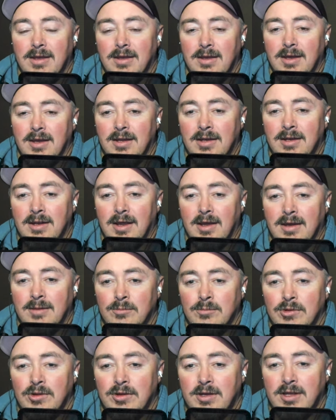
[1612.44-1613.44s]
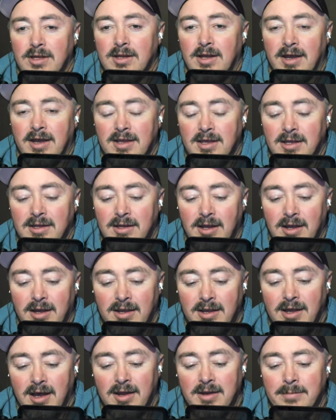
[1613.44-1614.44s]
And I'm looking, I
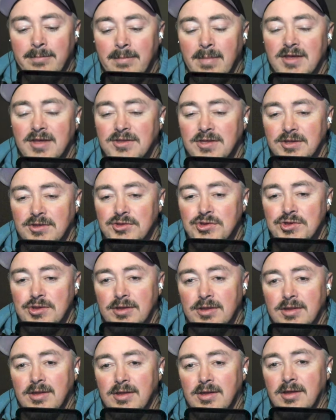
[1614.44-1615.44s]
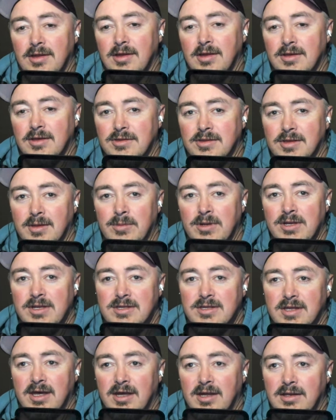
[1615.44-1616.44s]
got a message. Somebody
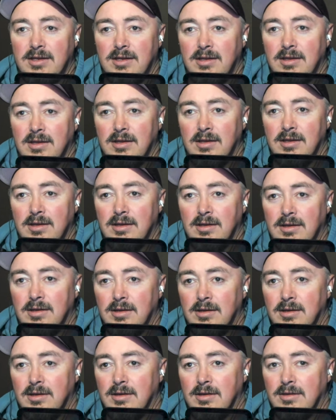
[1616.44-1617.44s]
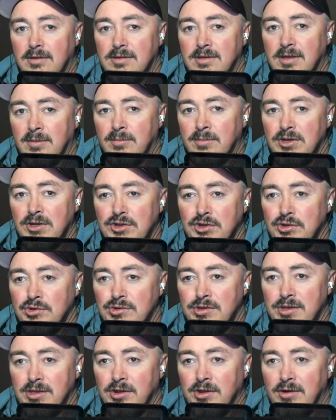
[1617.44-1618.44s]
said, somebody's
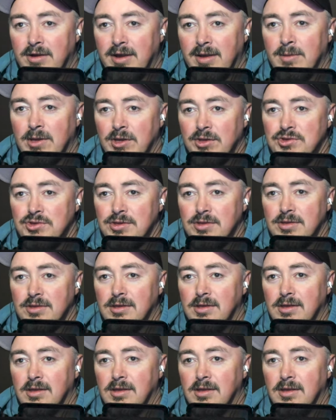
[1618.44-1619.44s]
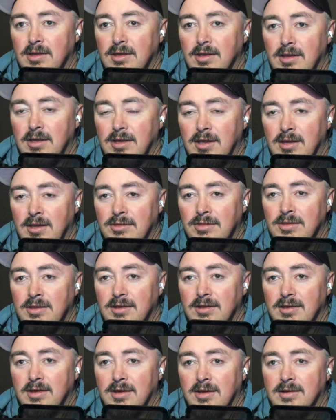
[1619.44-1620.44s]
using your image in
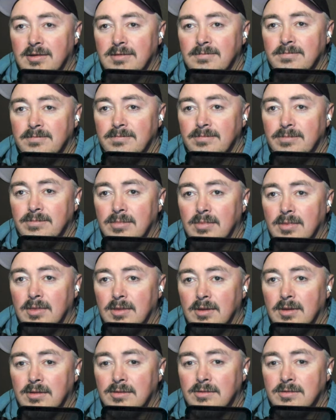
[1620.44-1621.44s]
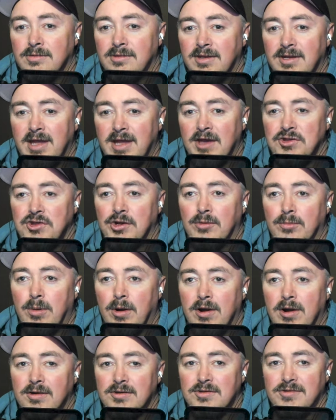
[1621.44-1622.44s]
the National
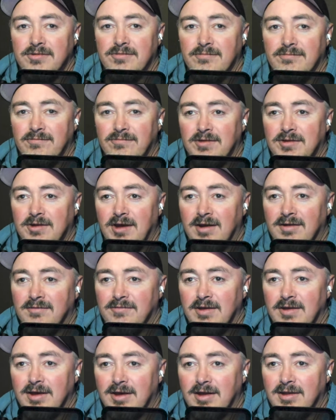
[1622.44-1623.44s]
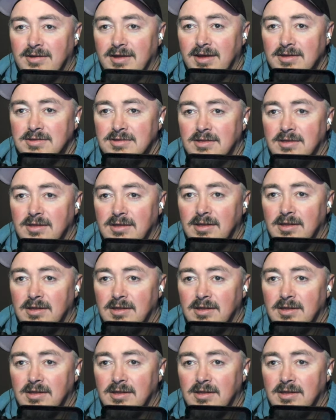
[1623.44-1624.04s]
Parks Photography Contest.